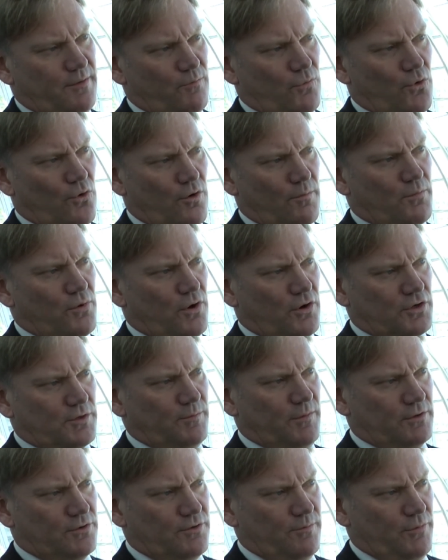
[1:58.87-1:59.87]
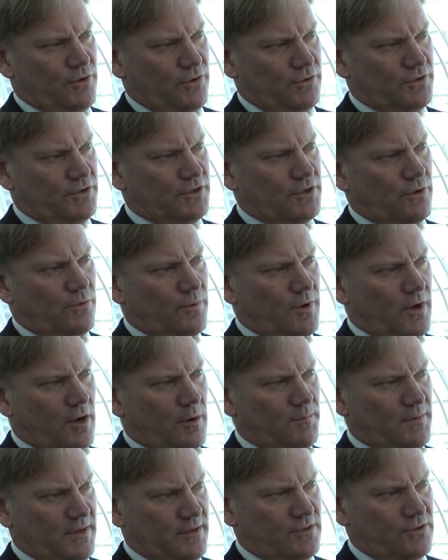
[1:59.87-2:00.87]
more proximal thrombosis going
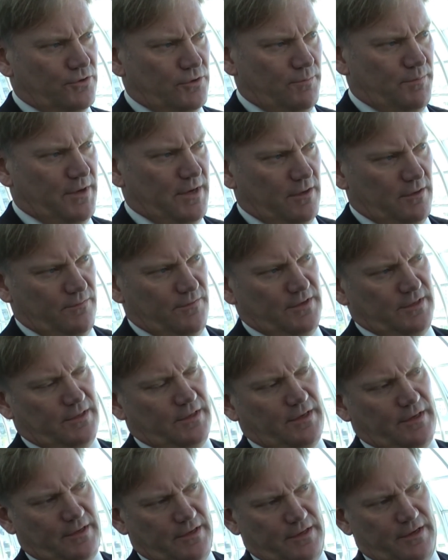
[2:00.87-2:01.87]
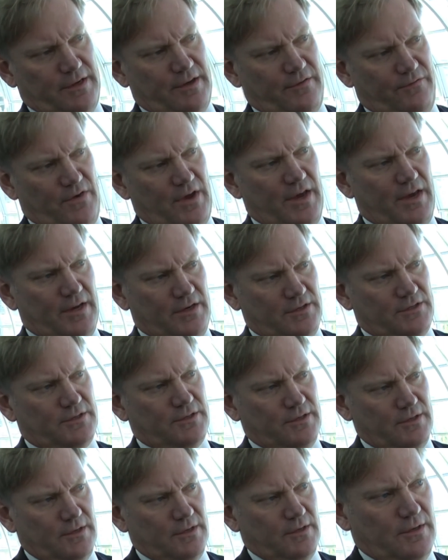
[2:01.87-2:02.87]
up into the pelvic veins